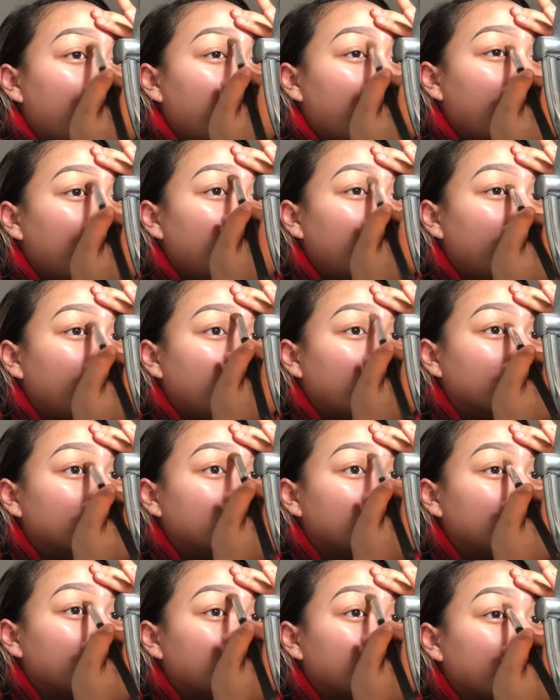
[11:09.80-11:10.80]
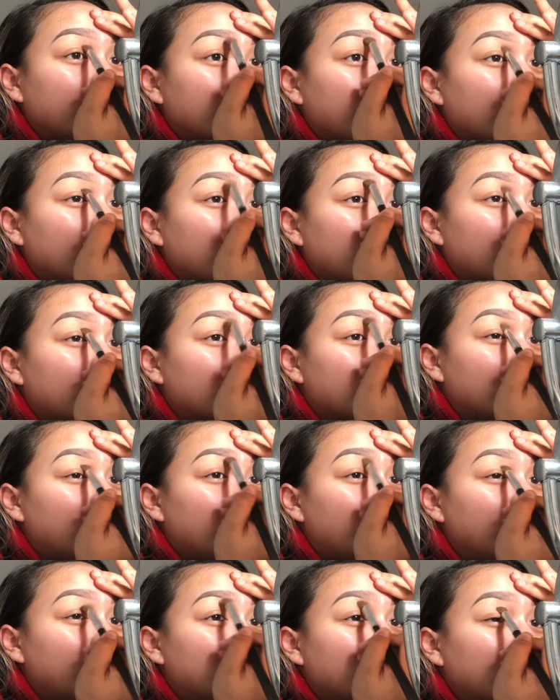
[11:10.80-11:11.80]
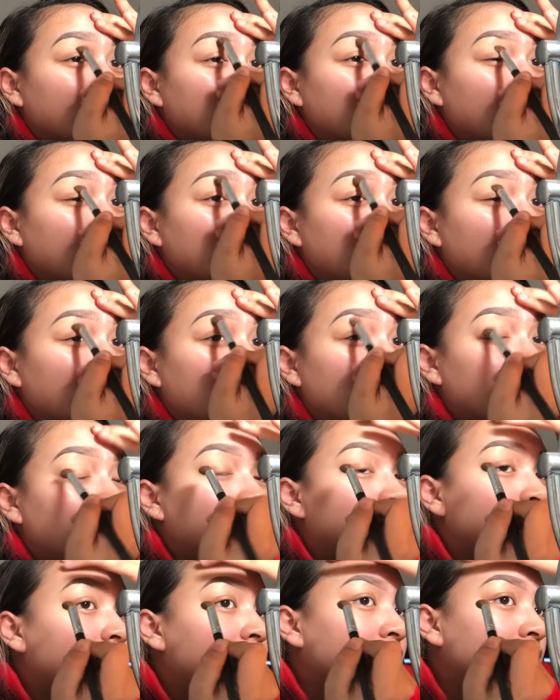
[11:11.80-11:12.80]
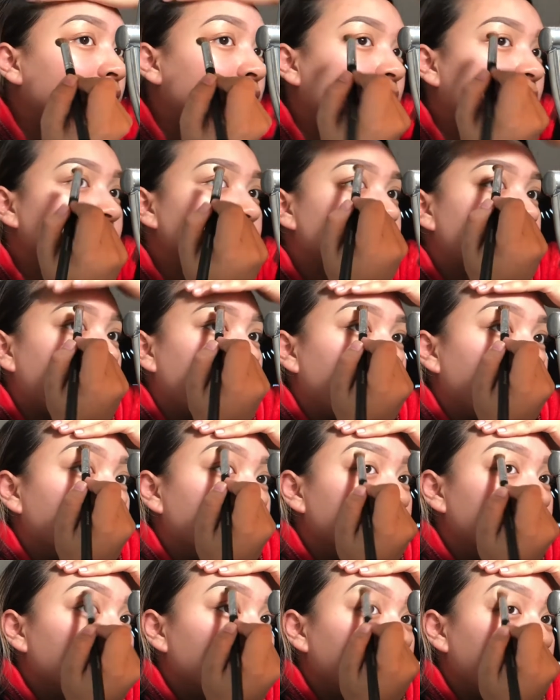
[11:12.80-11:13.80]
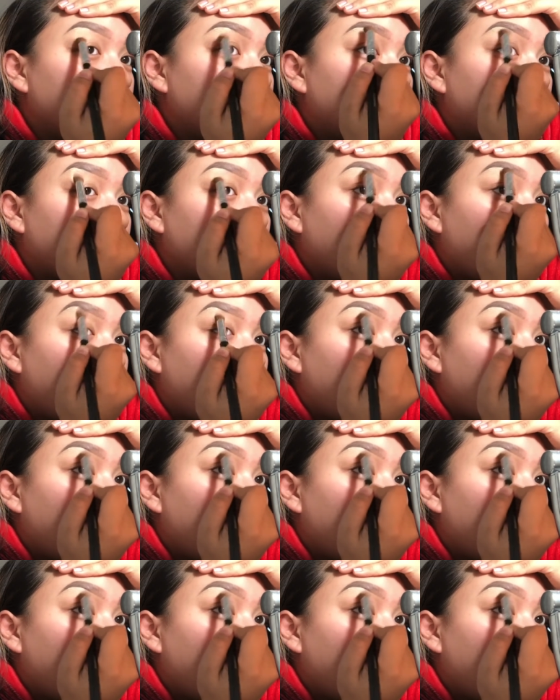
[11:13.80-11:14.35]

But anyways, so we start getting her room ready. It's that first week,